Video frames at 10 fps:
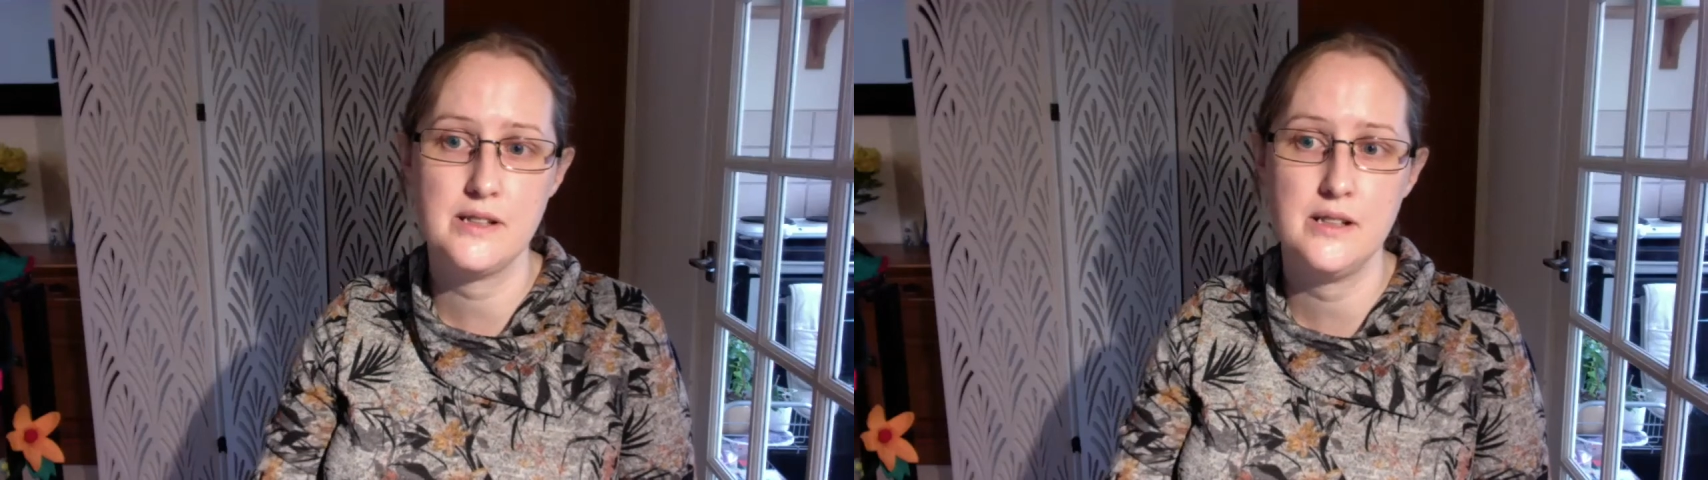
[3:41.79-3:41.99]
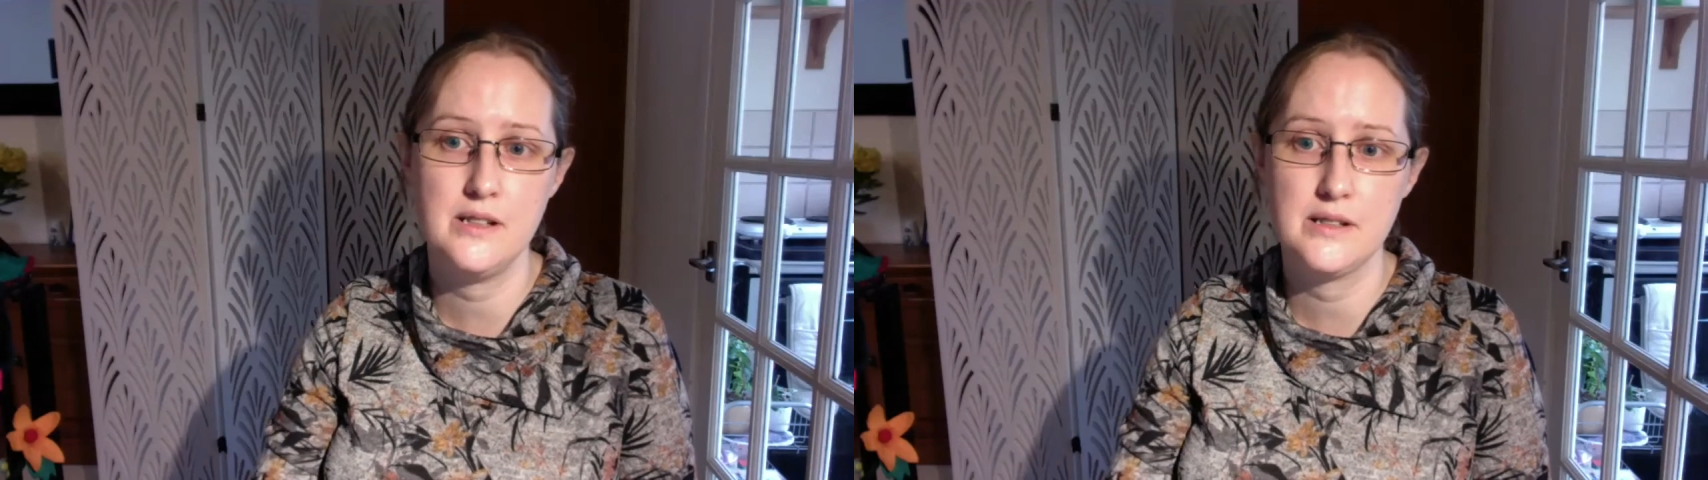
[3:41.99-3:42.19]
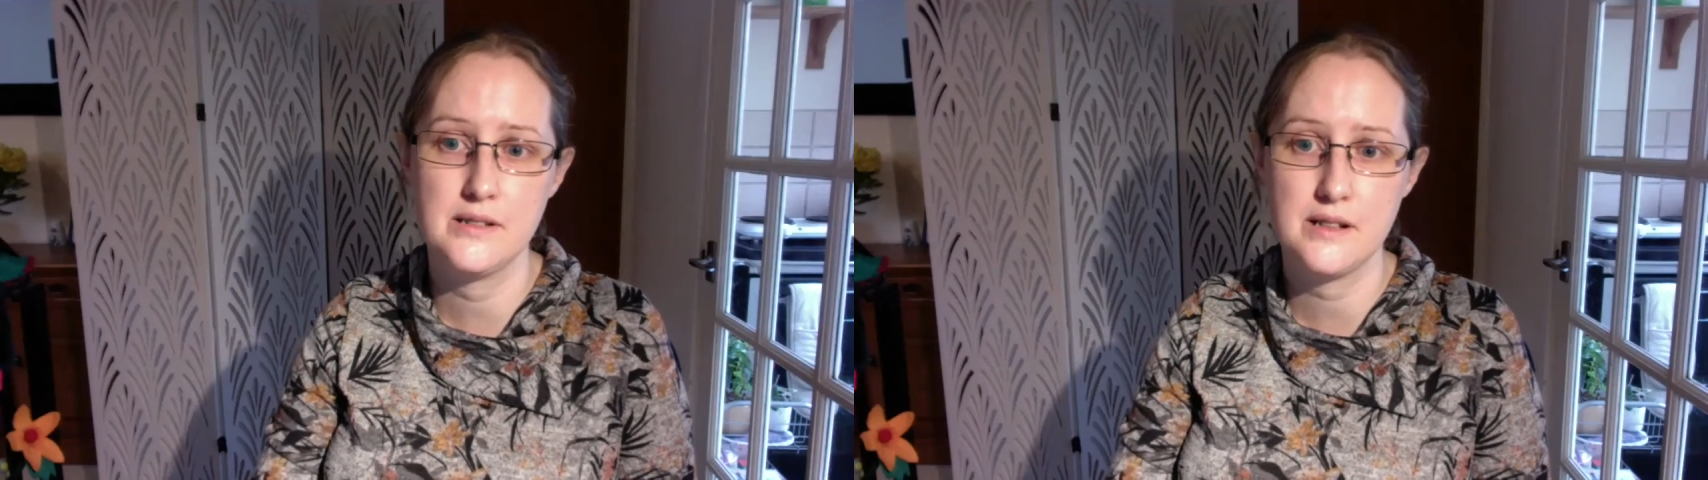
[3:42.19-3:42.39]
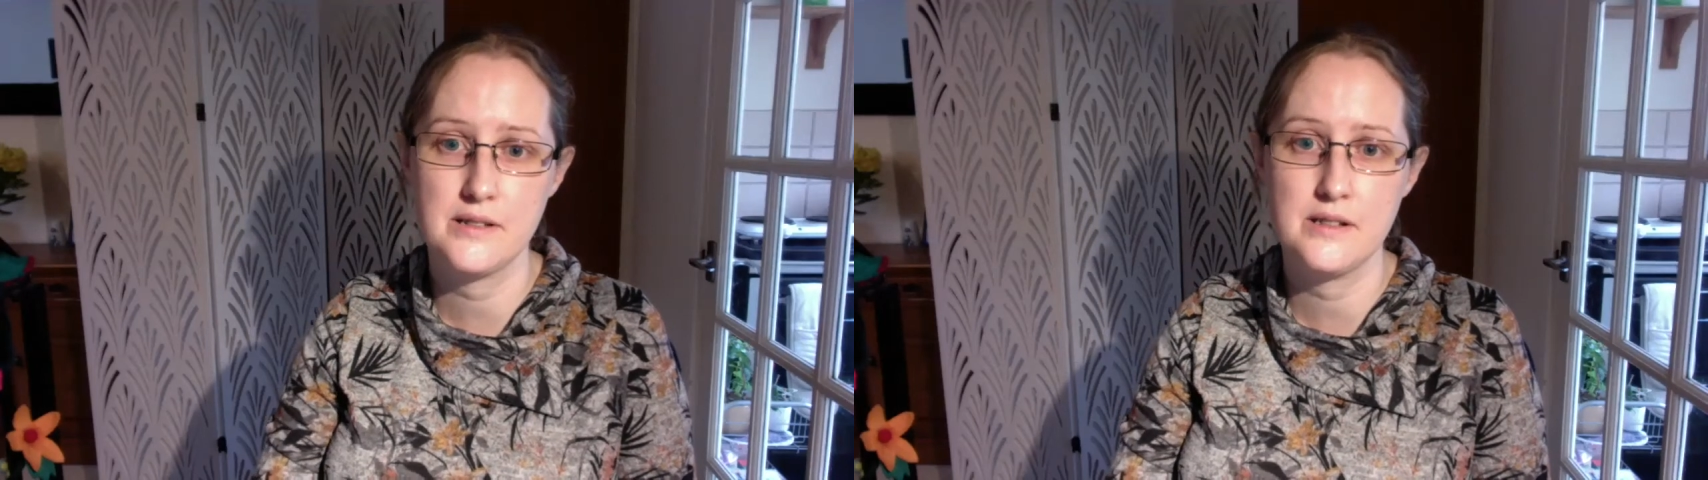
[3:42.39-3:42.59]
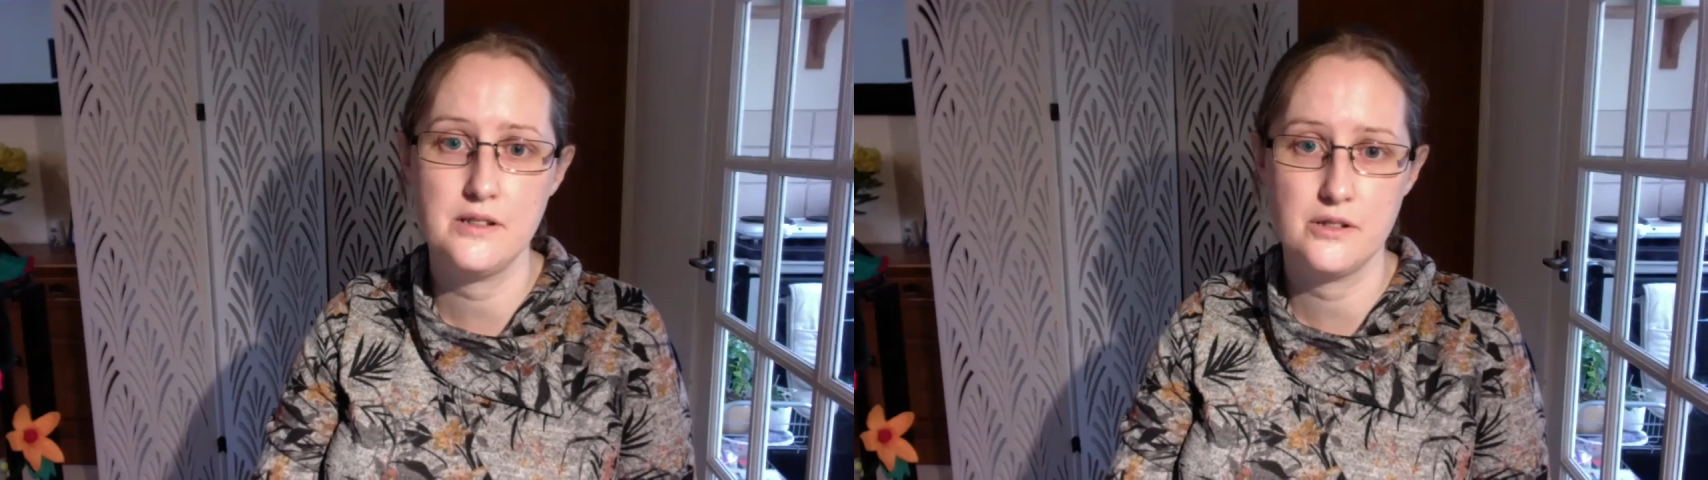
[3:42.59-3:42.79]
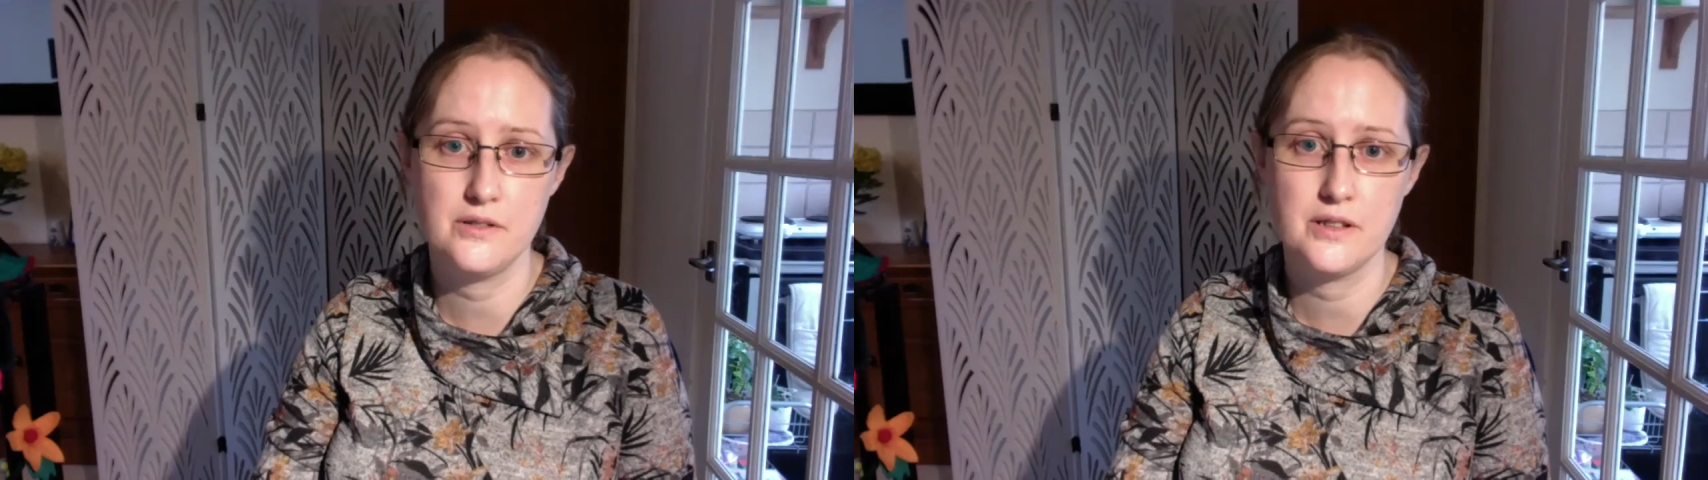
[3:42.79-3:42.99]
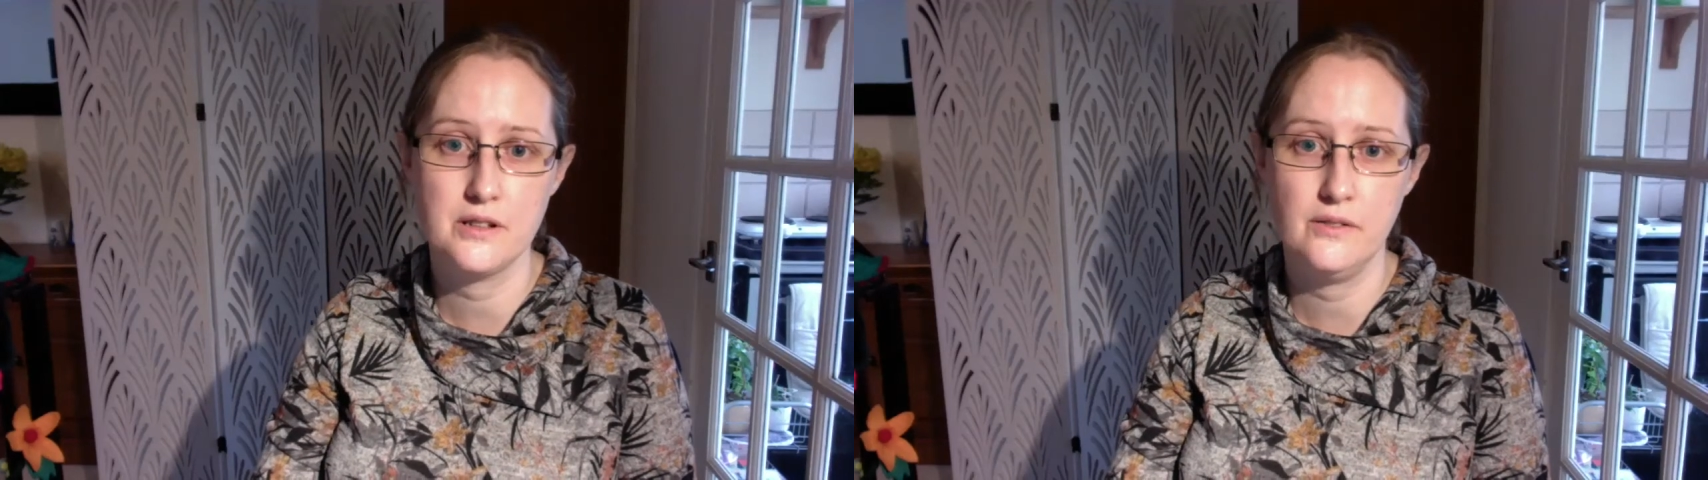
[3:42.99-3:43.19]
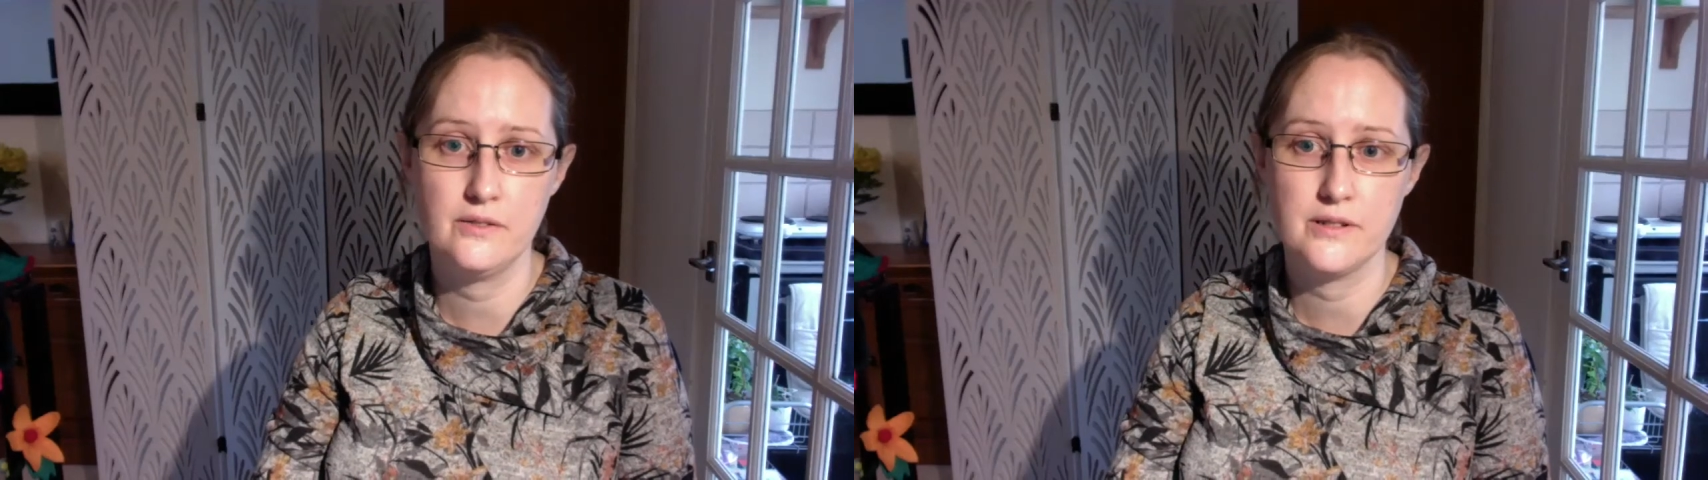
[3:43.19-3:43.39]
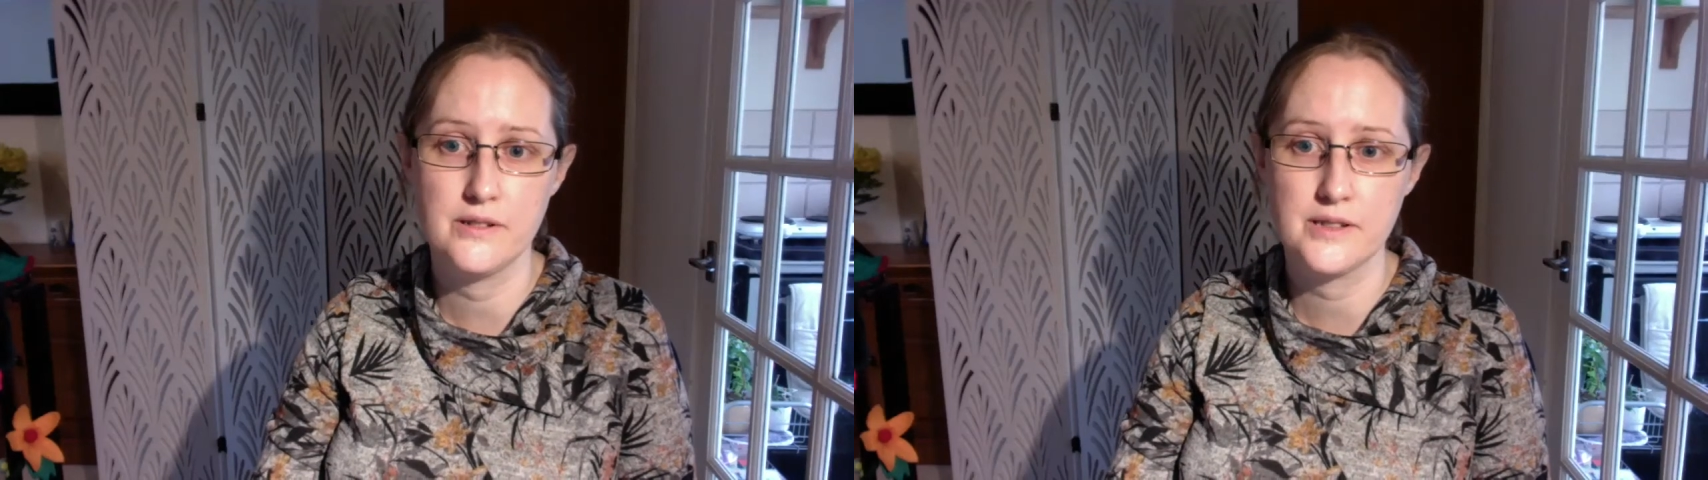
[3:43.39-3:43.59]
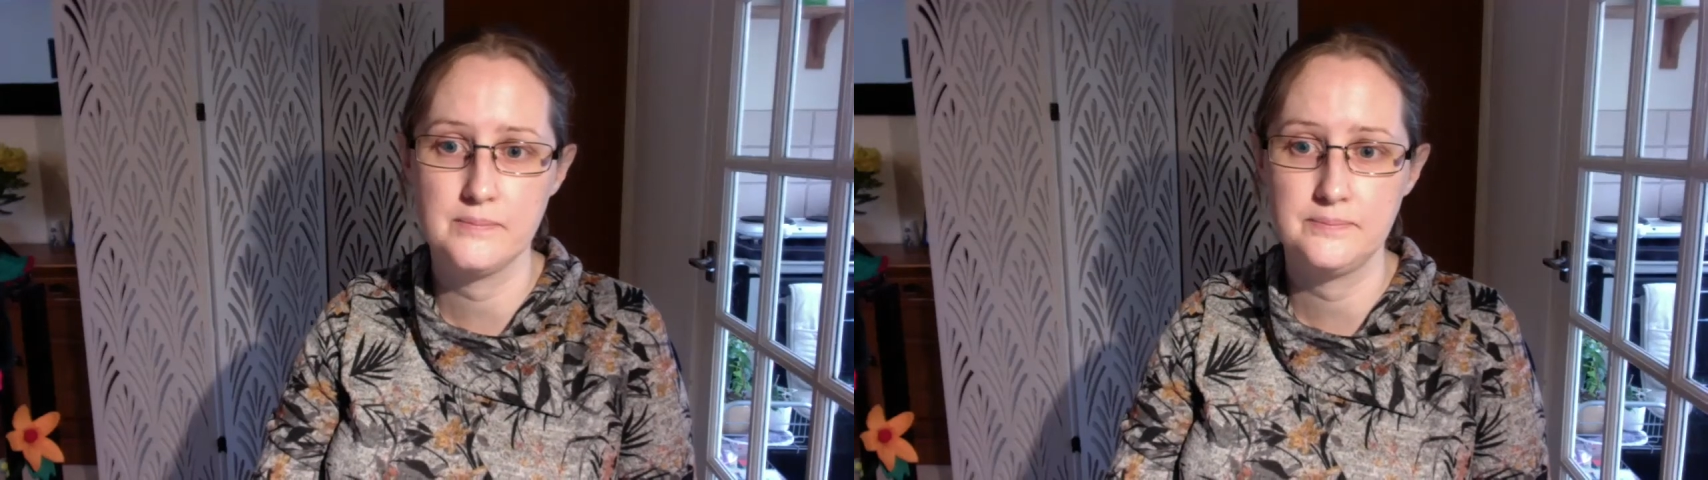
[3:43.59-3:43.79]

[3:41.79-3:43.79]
in discussing during the conference.